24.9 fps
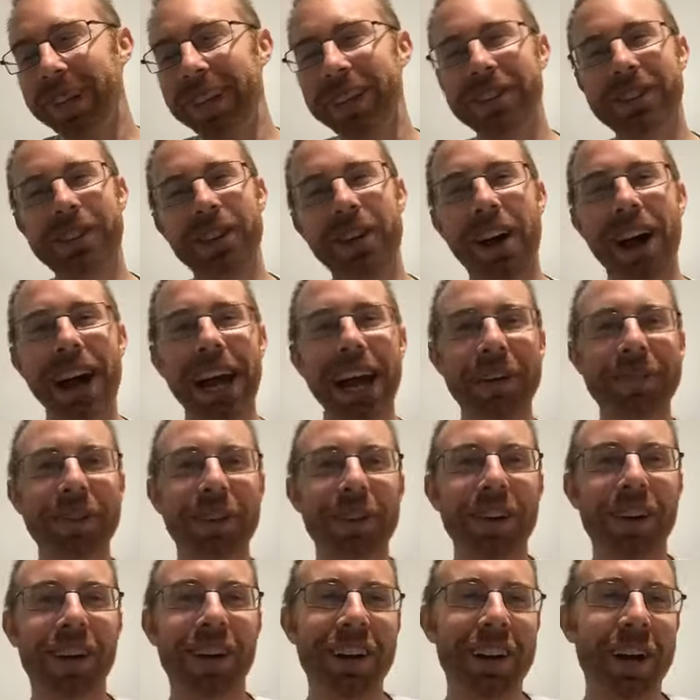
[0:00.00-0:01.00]
So I have a
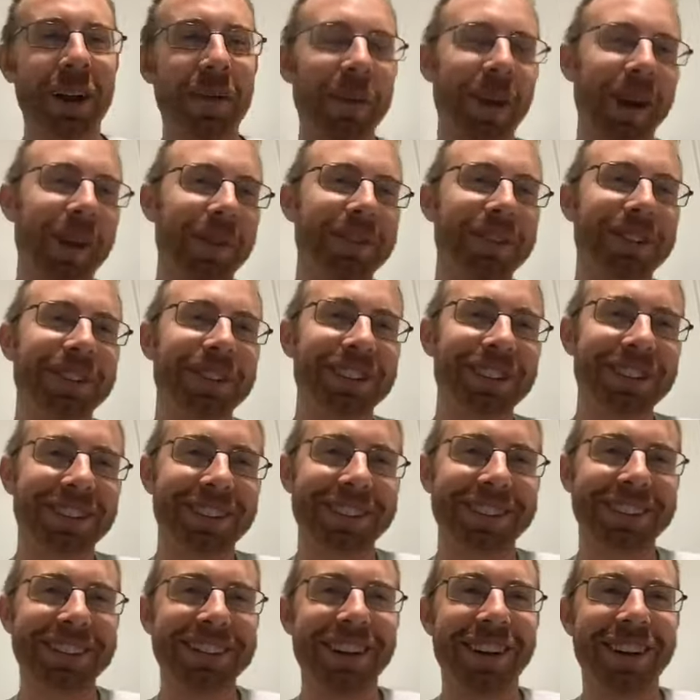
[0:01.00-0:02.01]
call coming up
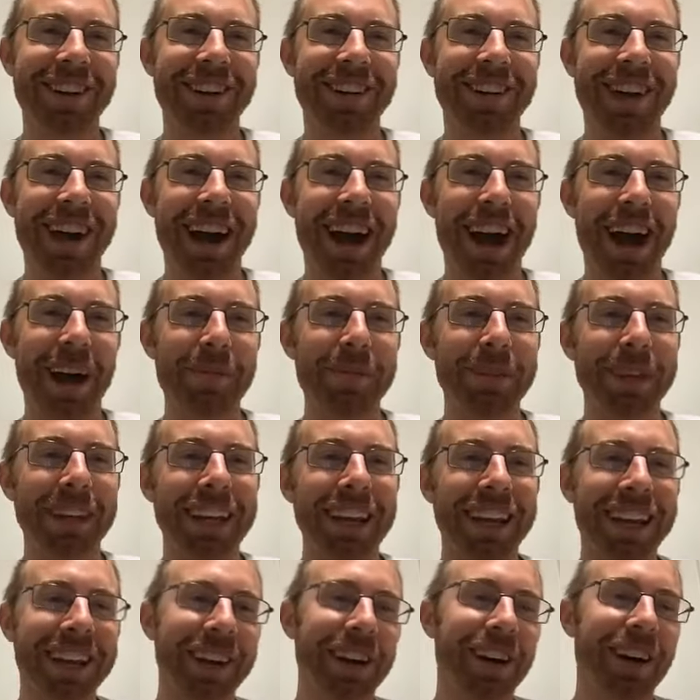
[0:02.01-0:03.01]
soon, so I'll be
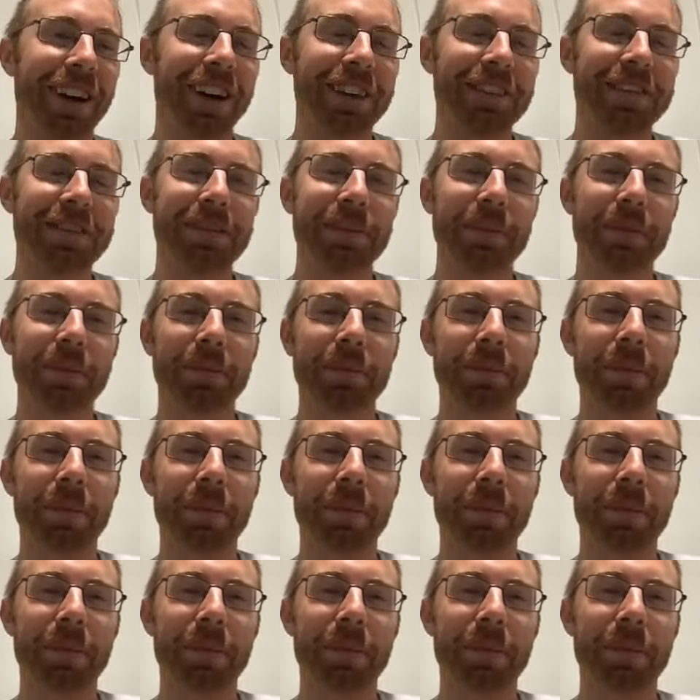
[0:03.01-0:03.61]
getting off.